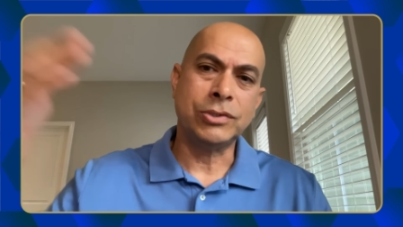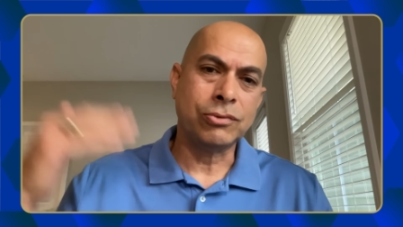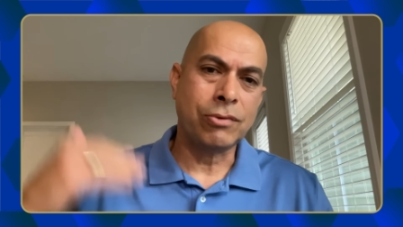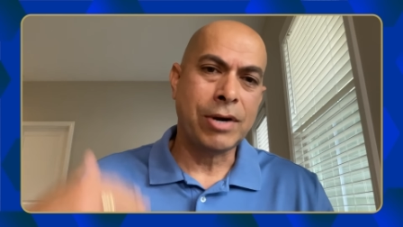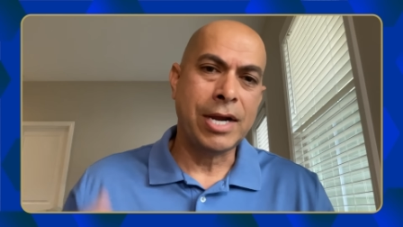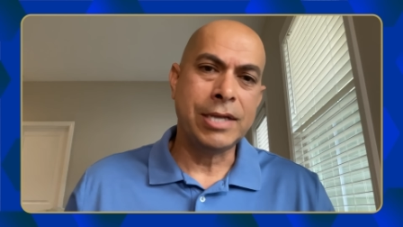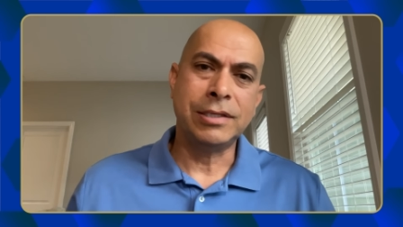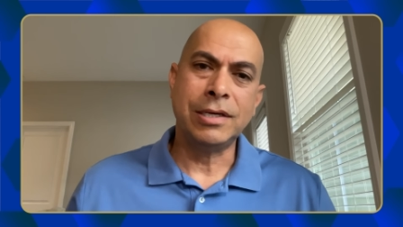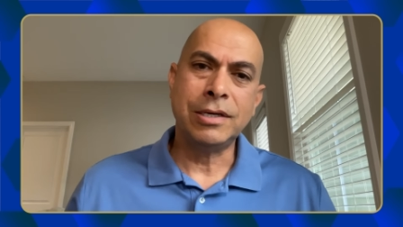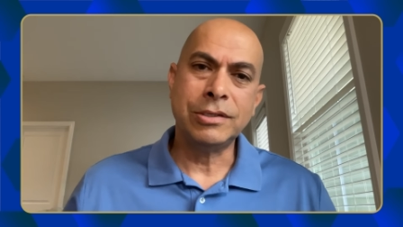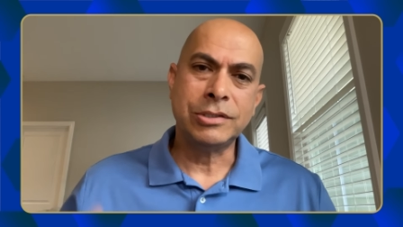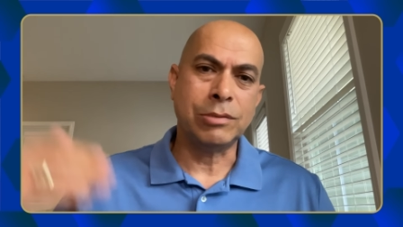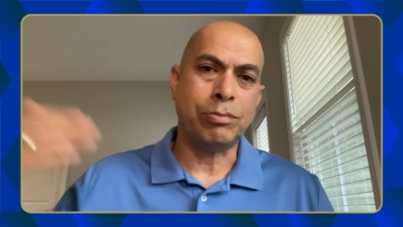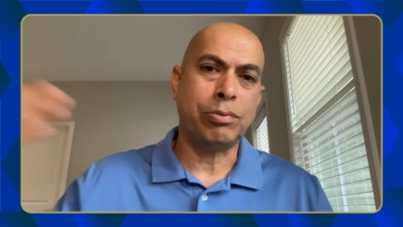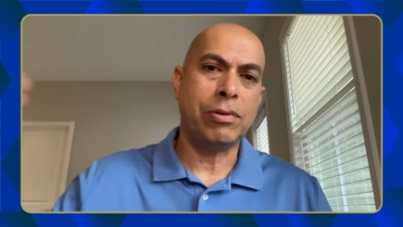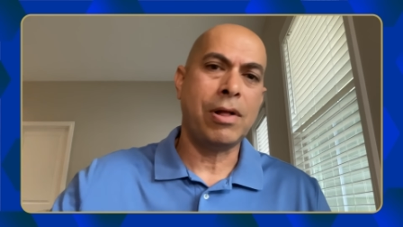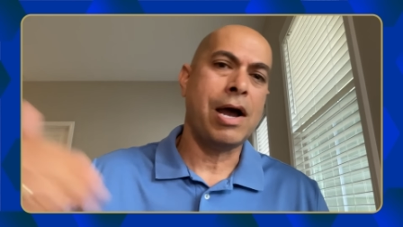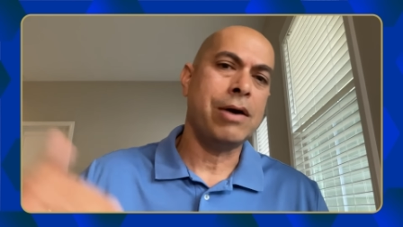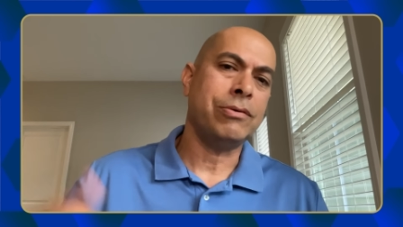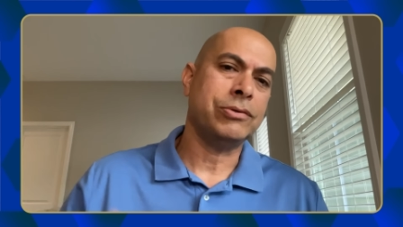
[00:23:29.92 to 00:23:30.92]
was right there.
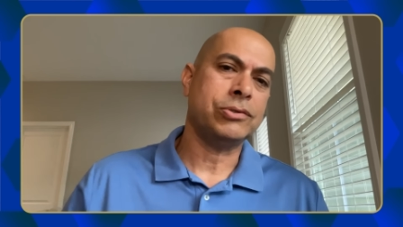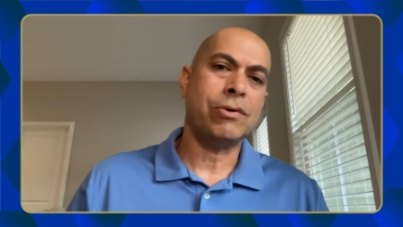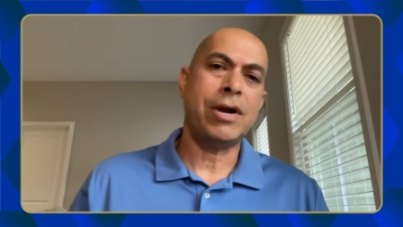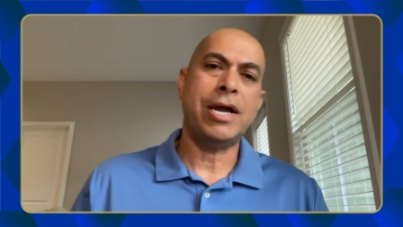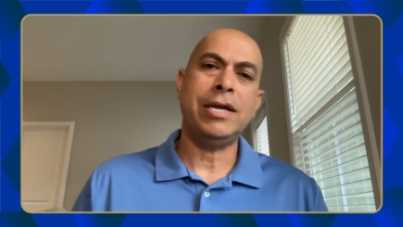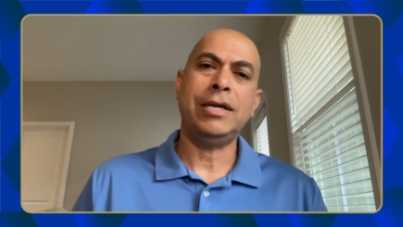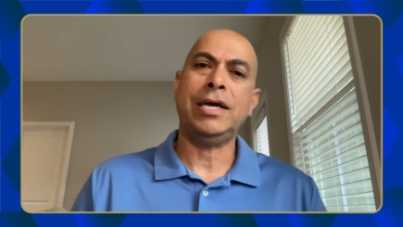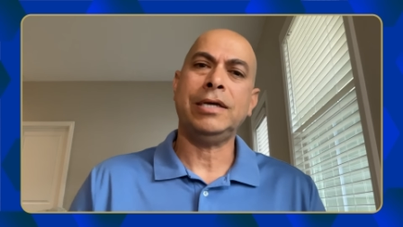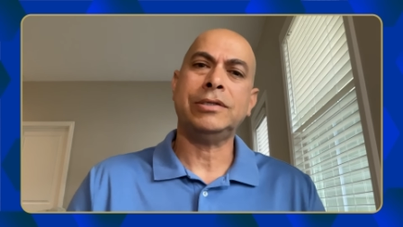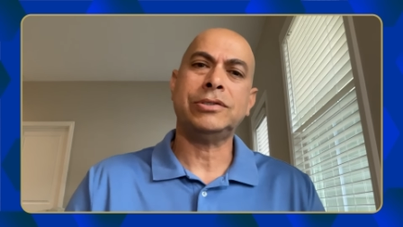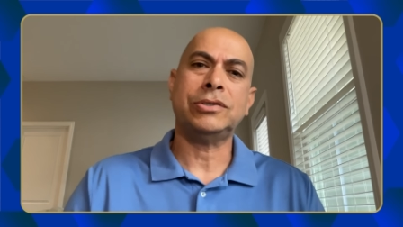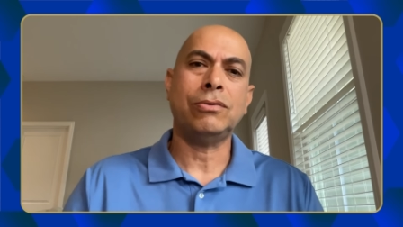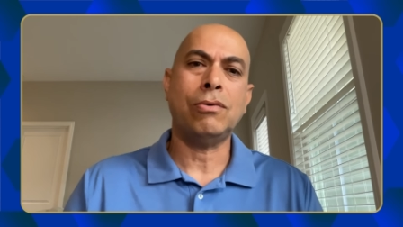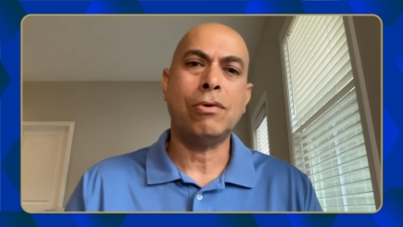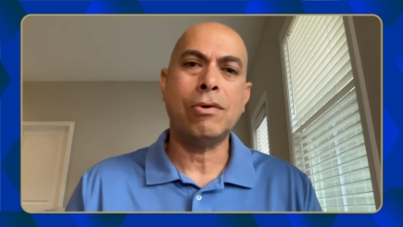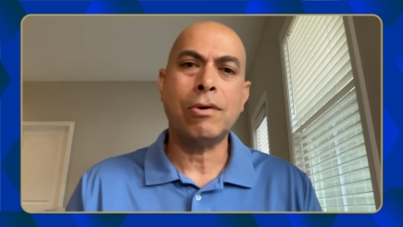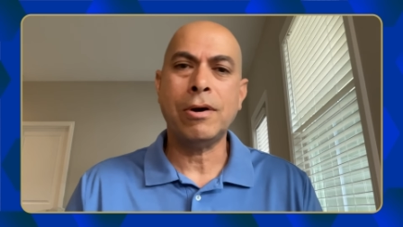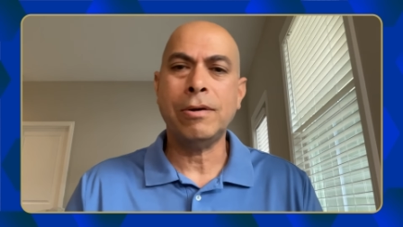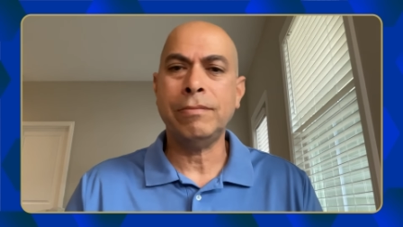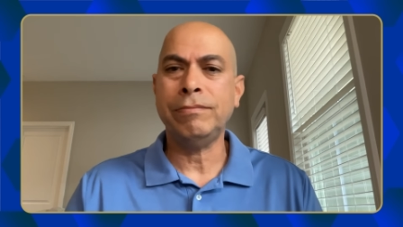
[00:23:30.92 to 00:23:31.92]
Supply was right next
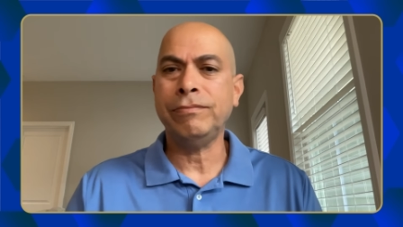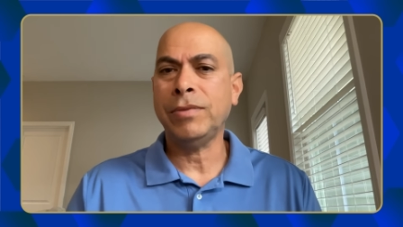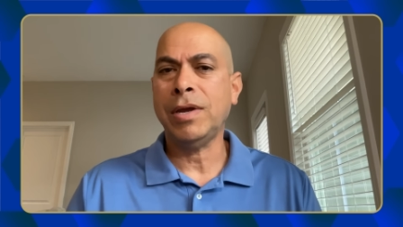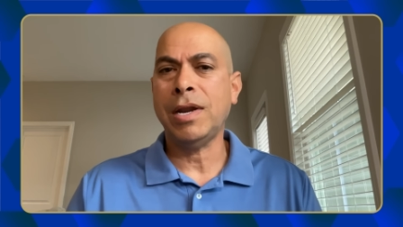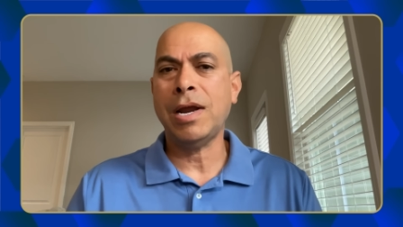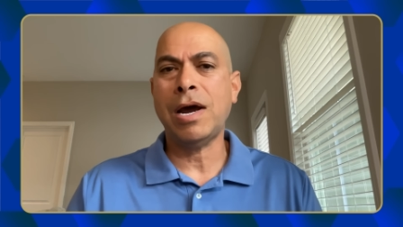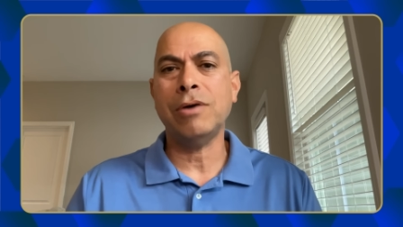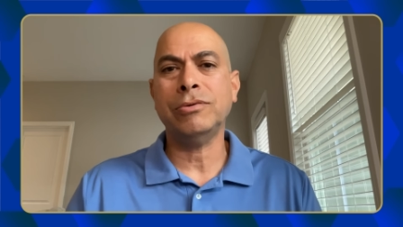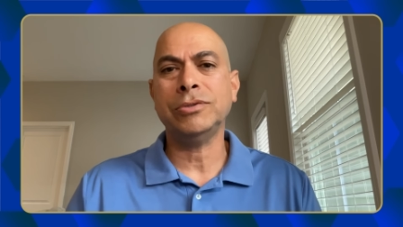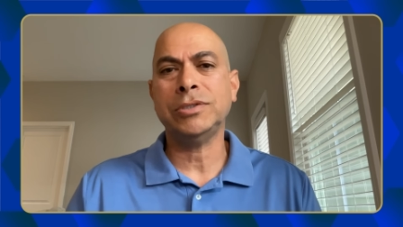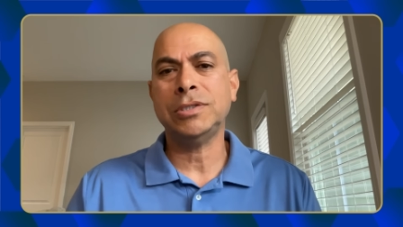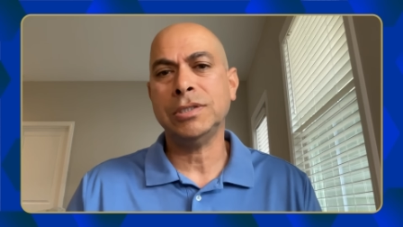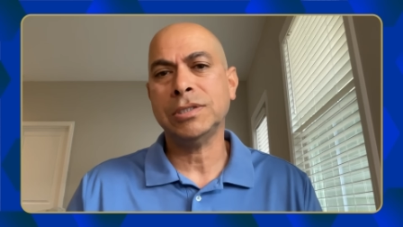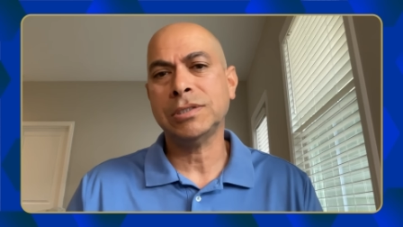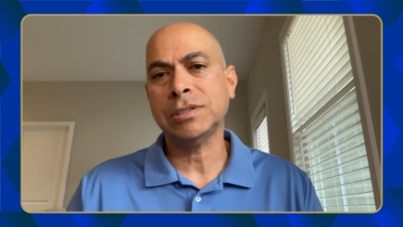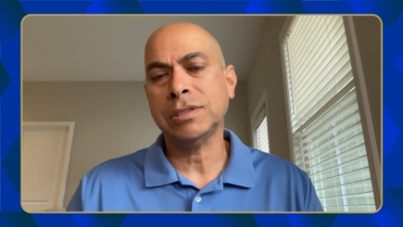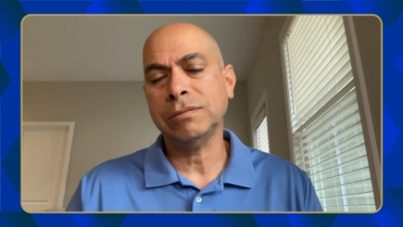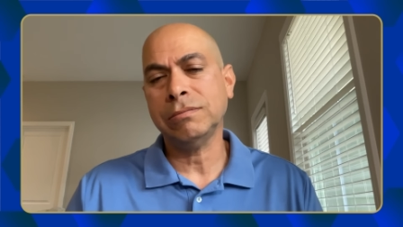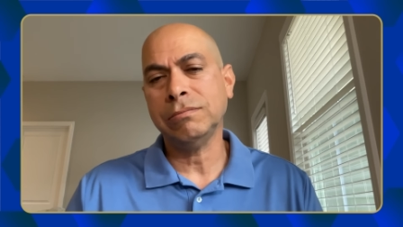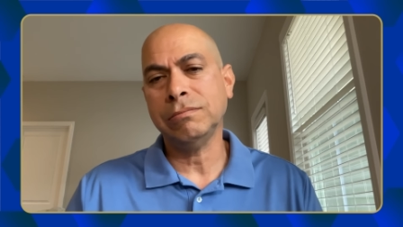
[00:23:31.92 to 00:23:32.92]
door. And I was
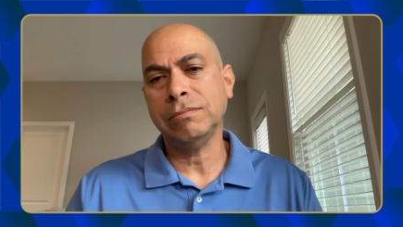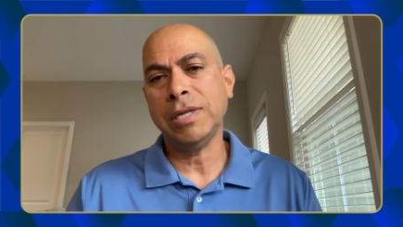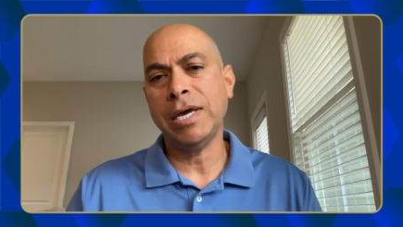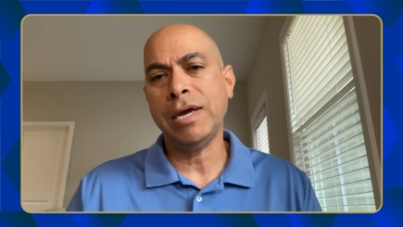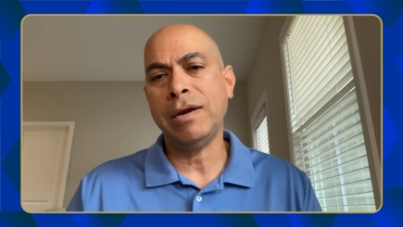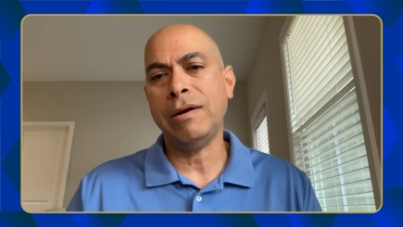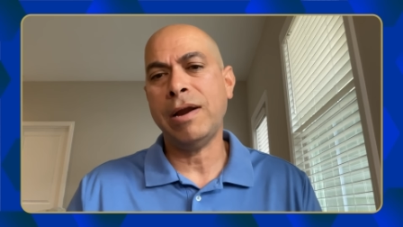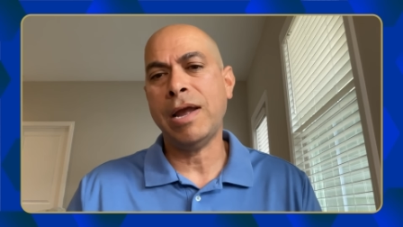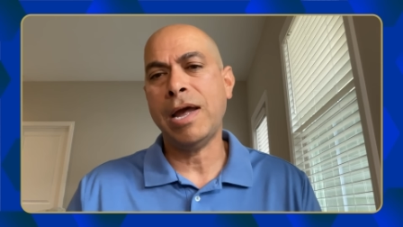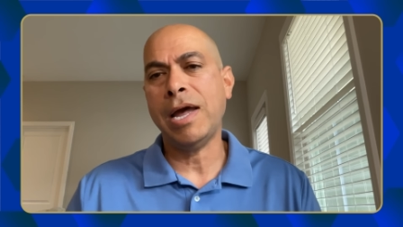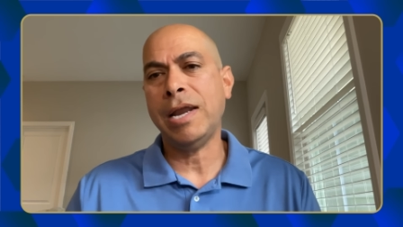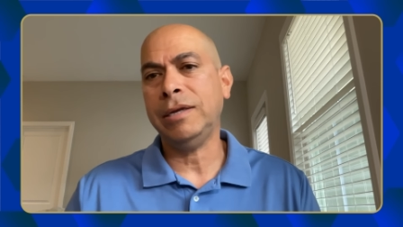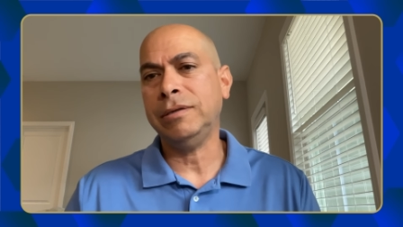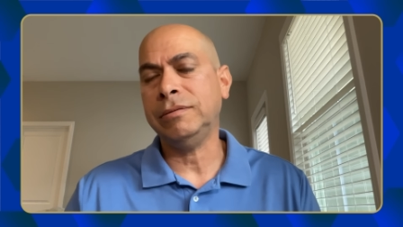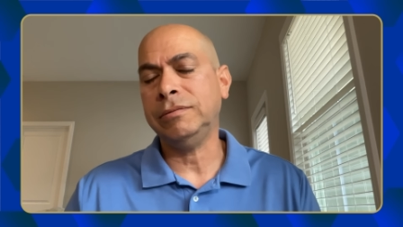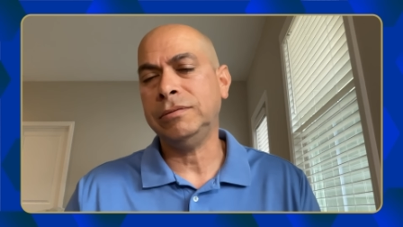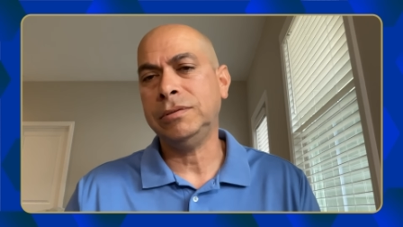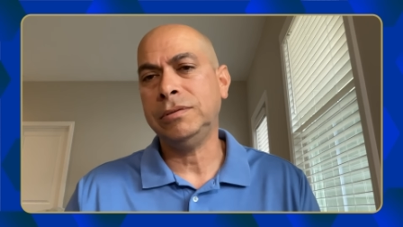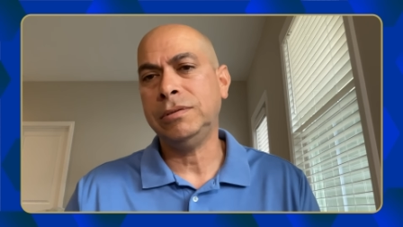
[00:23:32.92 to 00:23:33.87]
just letting her at it.